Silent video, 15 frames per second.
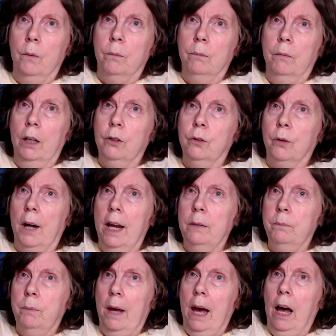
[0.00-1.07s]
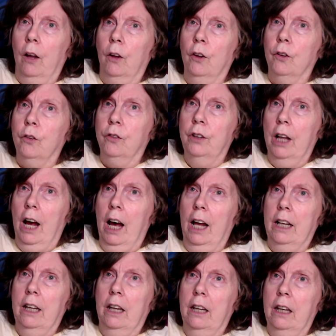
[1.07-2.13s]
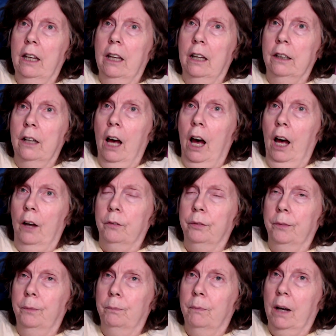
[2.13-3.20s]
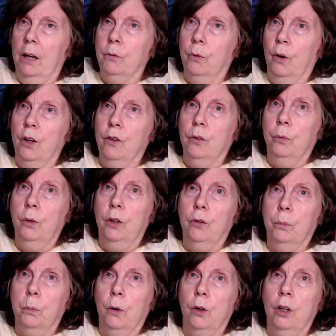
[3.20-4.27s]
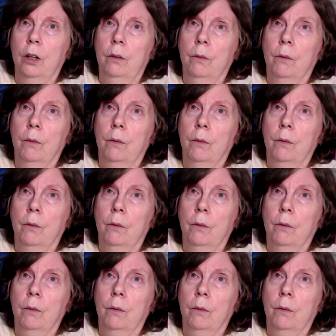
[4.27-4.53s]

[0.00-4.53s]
My trade bow is not enough, my voice whispered.